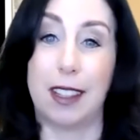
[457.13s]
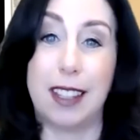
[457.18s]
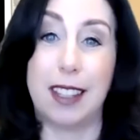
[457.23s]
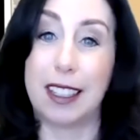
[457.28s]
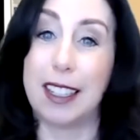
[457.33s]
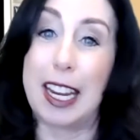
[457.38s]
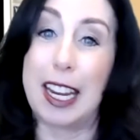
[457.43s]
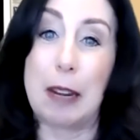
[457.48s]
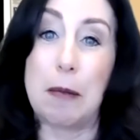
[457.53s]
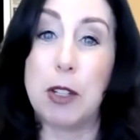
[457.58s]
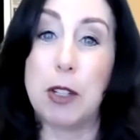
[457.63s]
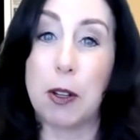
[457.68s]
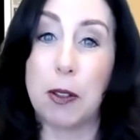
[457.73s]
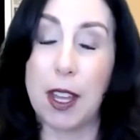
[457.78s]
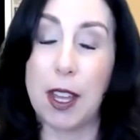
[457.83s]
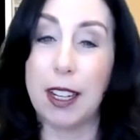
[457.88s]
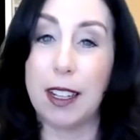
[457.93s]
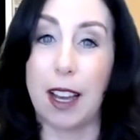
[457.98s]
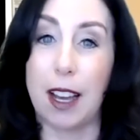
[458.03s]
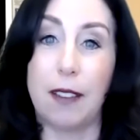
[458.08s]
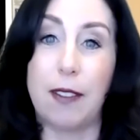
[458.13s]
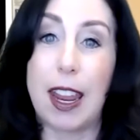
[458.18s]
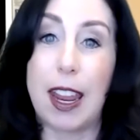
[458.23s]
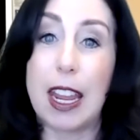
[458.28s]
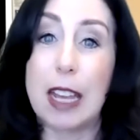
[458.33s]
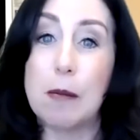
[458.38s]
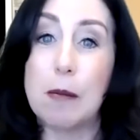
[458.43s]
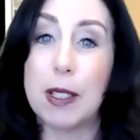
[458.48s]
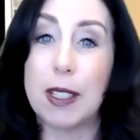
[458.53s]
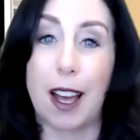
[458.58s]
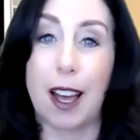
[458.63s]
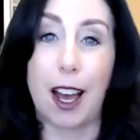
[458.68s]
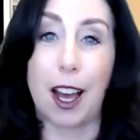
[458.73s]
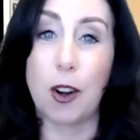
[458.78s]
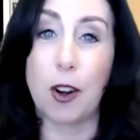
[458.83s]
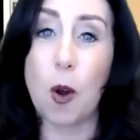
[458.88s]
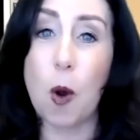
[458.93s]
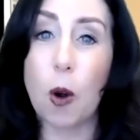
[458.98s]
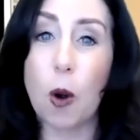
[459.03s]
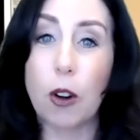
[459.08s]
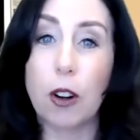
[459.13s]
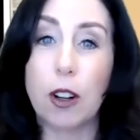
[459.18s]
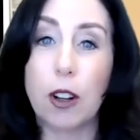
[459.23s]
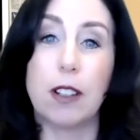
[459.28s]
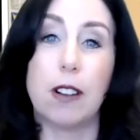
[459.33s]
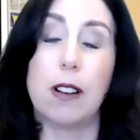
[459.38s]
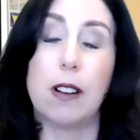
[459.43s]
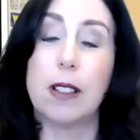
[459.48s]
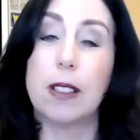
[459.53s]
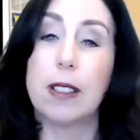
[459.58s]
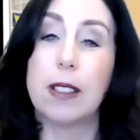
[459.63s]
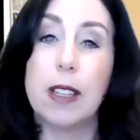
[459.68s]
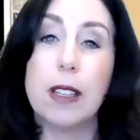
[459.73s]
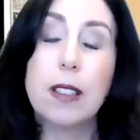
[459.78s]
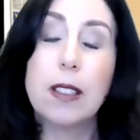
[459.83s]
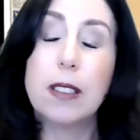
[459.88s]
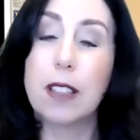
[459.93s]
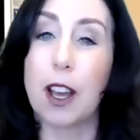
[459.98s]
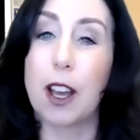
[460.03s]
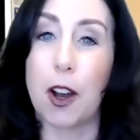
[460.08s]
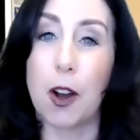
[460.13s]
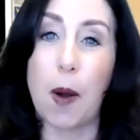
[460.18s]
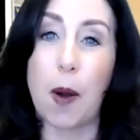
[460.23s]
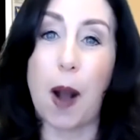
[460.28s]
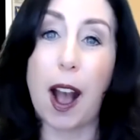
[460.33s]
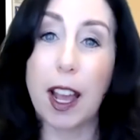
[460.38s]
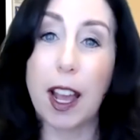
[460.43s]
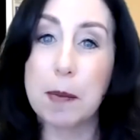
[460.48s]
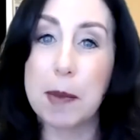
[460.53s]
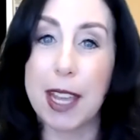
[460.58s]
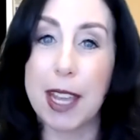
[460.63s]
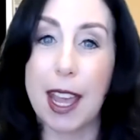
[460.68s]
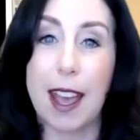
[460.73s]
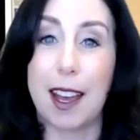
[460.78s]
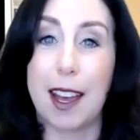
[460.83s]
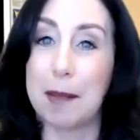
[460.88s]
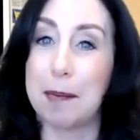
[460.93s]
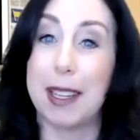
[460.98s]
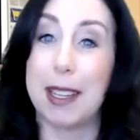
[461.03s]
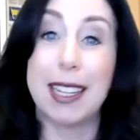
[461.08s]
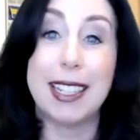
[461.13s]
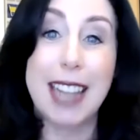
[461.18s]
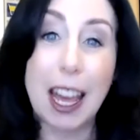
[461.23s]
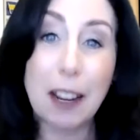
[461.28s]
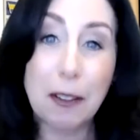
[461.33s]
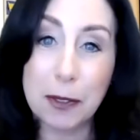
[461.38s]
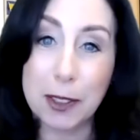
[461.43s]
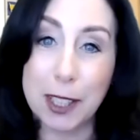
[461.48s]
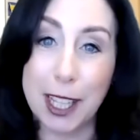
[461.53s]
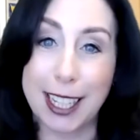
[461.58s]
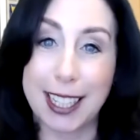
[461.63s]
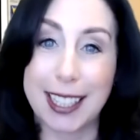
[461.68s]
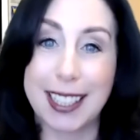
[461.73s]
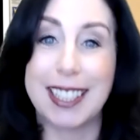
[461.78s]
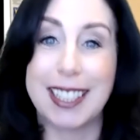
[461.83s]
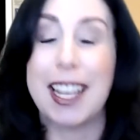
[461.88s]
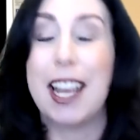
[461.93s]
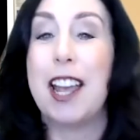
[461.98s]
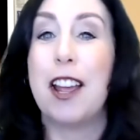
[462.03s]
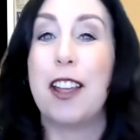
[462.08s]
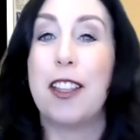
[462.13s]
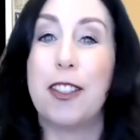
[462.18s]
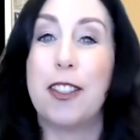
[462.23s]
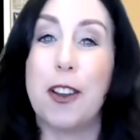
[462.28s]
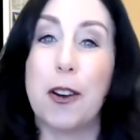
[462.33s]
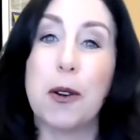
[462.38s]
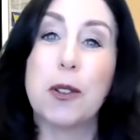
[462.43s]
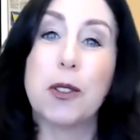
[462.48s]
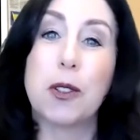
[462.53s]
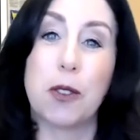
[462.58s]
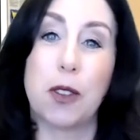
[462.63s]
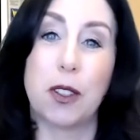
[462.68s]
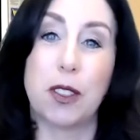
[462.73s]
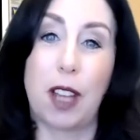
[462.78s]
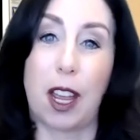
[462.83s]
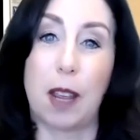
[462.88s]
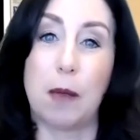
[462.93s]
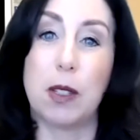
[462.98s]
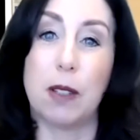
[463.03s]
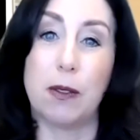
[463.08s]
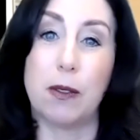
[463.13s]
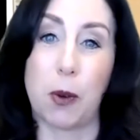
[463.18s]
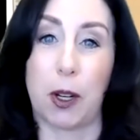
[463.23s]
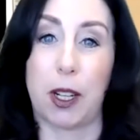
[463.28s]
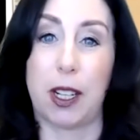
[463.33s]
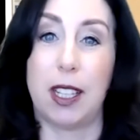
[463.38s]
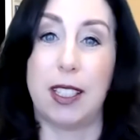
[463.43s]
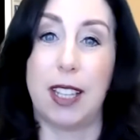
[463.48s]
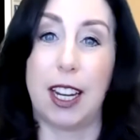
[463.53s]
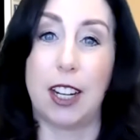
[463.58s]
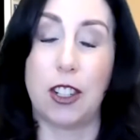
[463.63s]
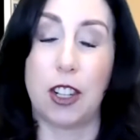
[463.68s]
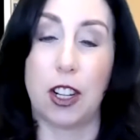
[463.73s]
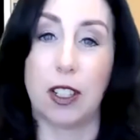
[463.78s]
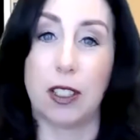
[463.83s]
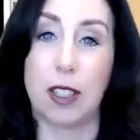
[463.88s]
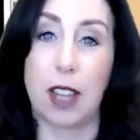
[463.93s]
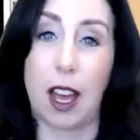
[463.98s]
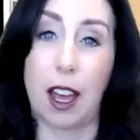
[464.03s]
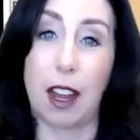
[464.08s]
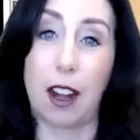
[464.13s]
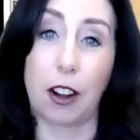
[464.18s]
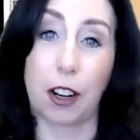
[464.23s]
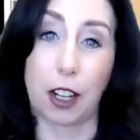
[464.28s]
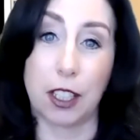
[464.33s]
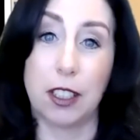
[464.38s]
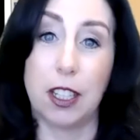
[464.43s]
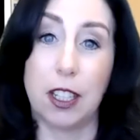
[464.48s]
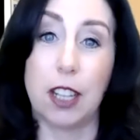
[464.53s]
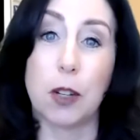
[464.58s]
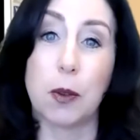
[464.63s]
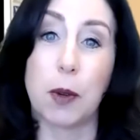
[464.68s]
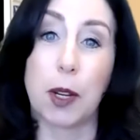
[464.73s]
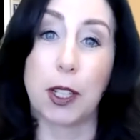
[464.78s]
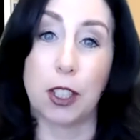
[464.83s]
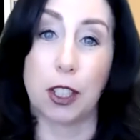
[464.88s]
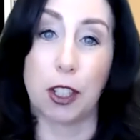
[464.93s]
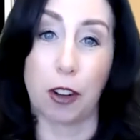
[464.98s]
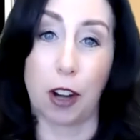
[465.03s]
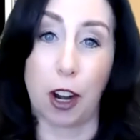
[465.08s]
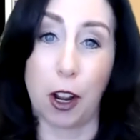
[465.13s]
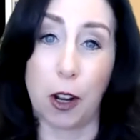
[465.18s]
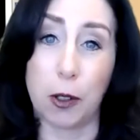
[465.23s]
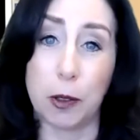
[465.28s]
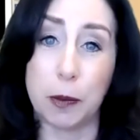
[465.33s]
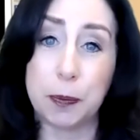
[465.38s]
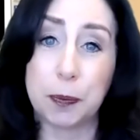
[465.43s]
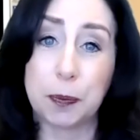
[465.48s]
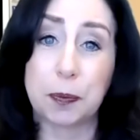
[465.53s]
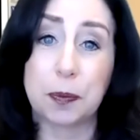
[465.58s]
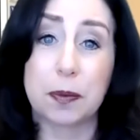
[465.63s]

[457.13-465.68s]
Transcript: the names you think of, Amazon, Oracle, Cisco, IBM, Netflix, those are the types of organizations that are continuing to grow